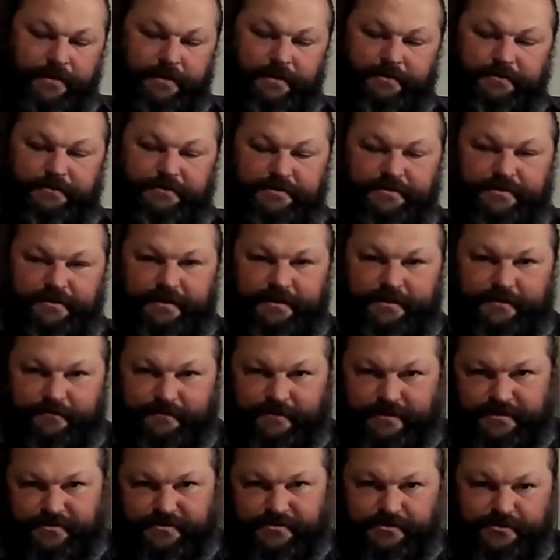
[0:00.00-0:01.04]
Just like the
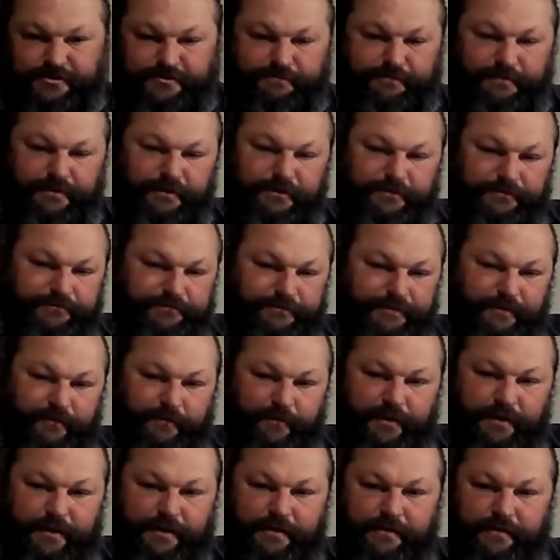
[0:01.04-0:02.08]
rest of this build, it
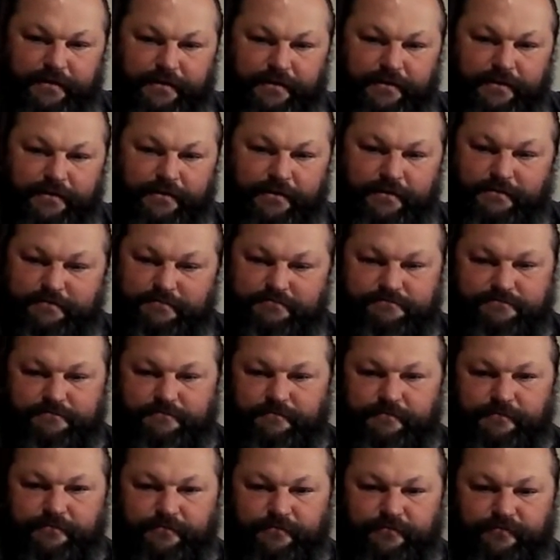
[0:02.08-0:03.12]
went
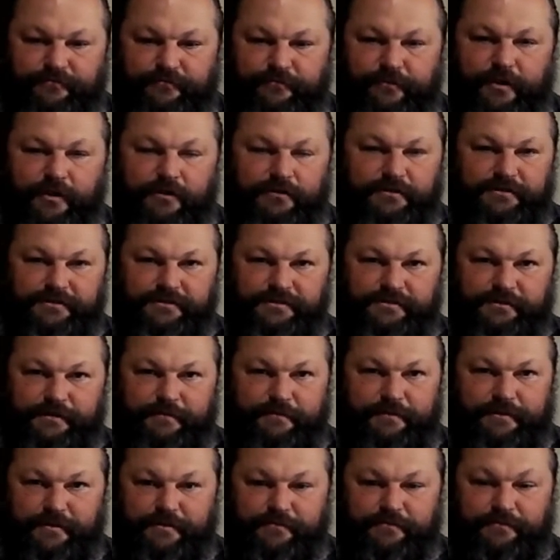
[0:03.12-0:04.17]
flawless. I
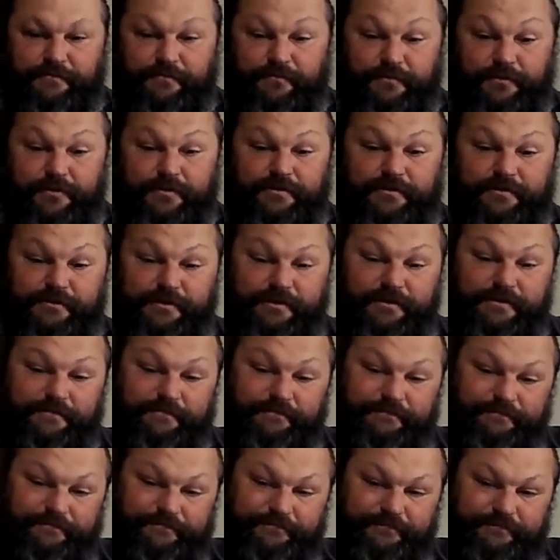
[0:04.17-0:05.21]
mean, it really
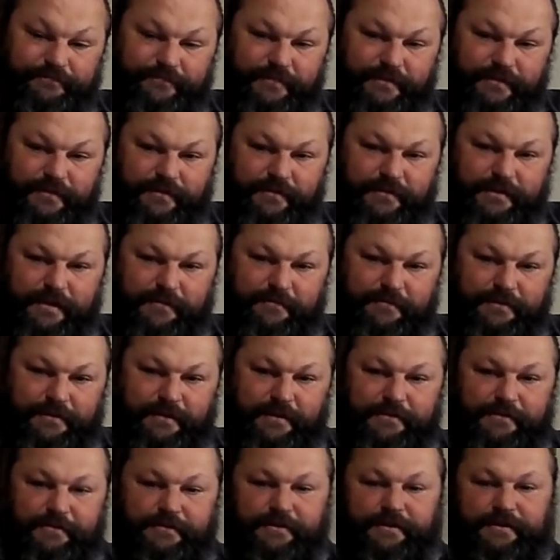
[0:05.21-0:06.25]
came
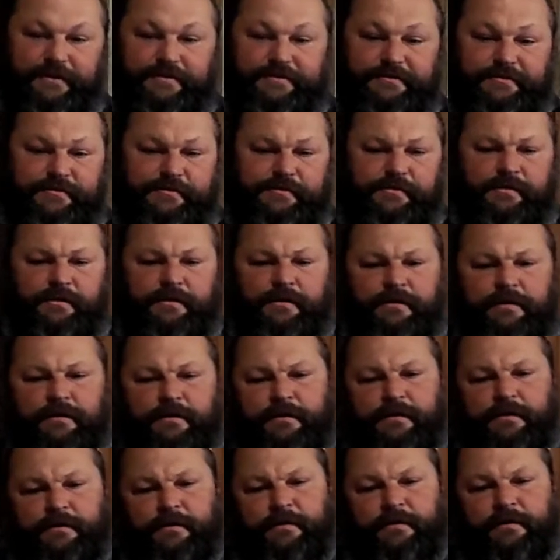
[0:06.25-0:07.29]
together nice.
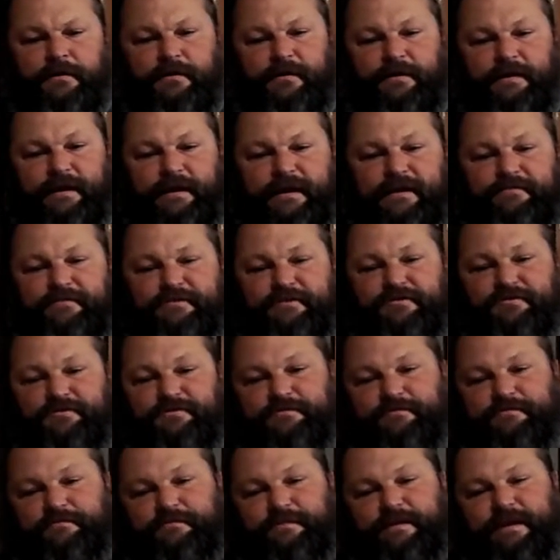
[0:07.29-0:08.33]
I had
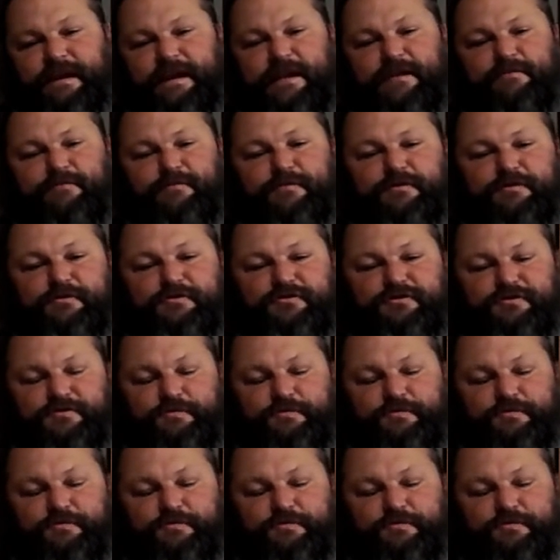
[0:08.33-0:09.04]
this 1/8 inch